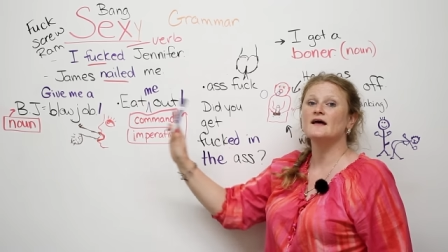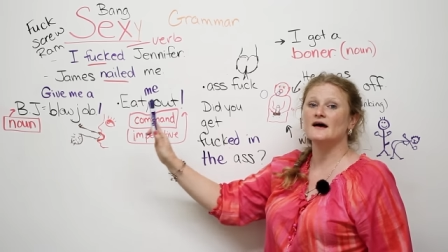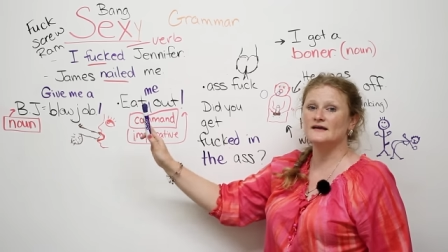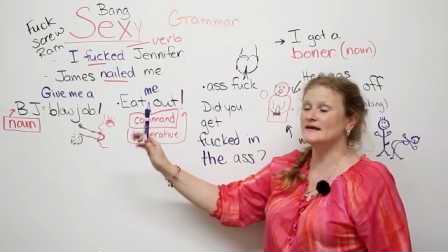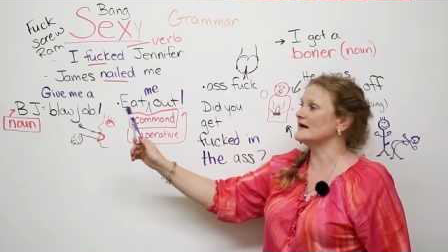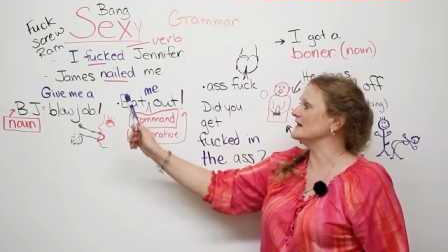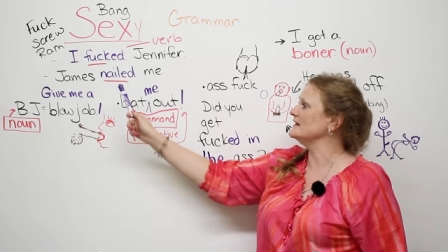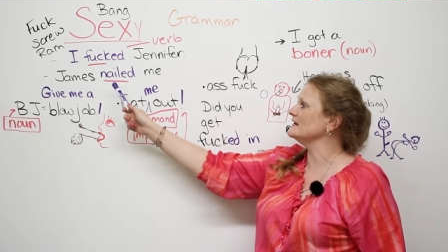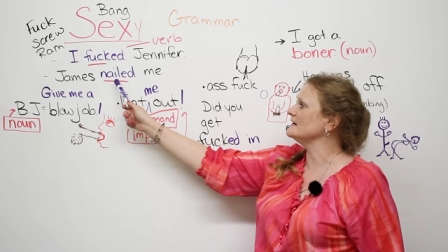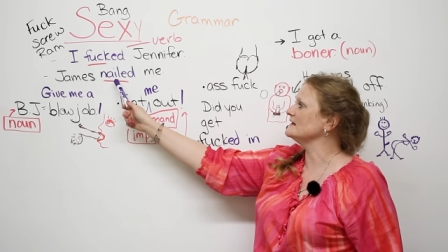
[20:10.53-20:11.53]

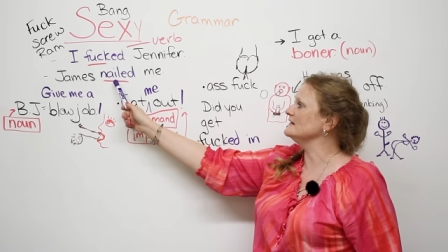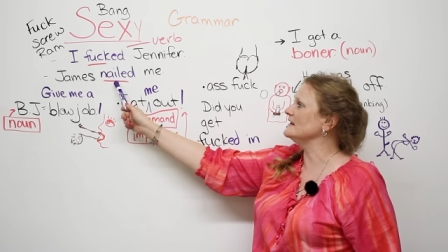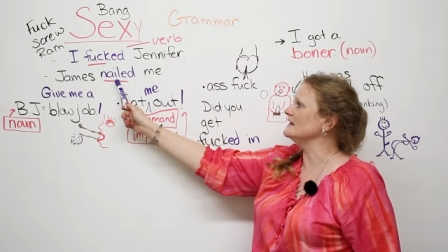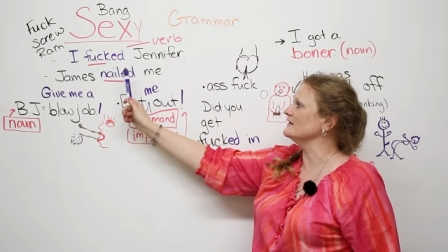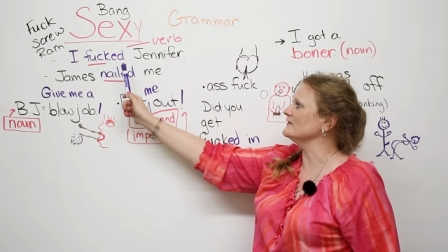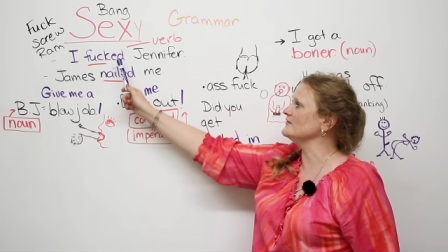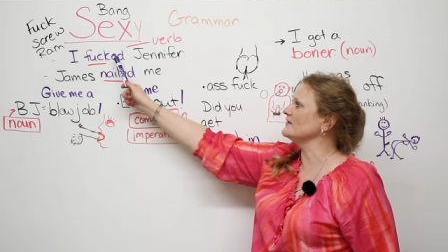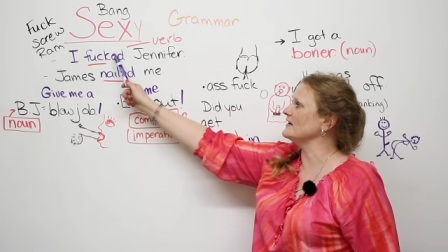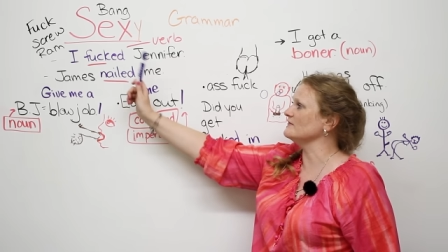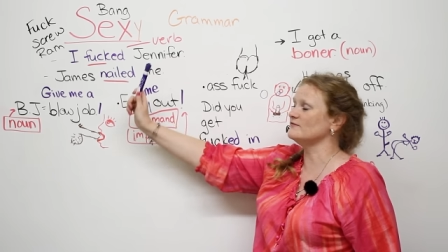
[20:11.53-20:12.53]
Again, nailed
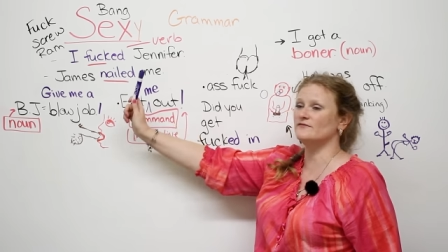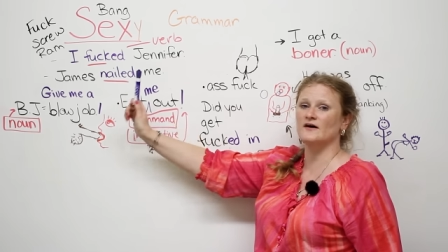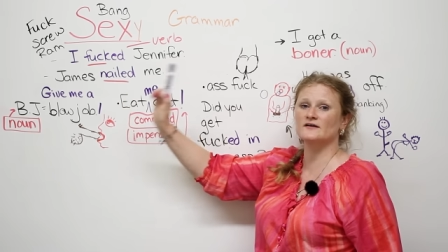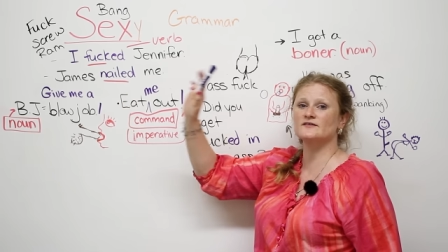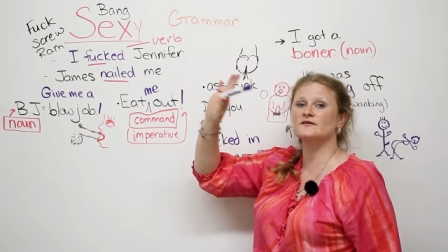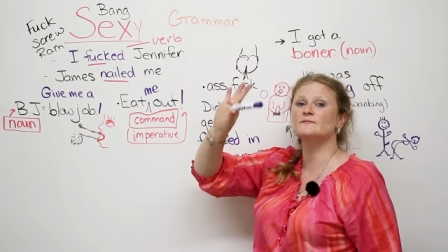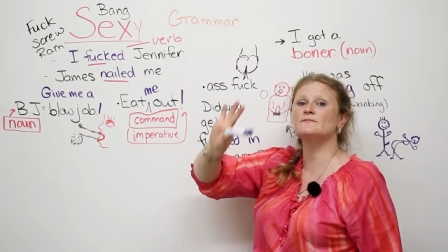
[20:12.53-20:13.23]
and fucked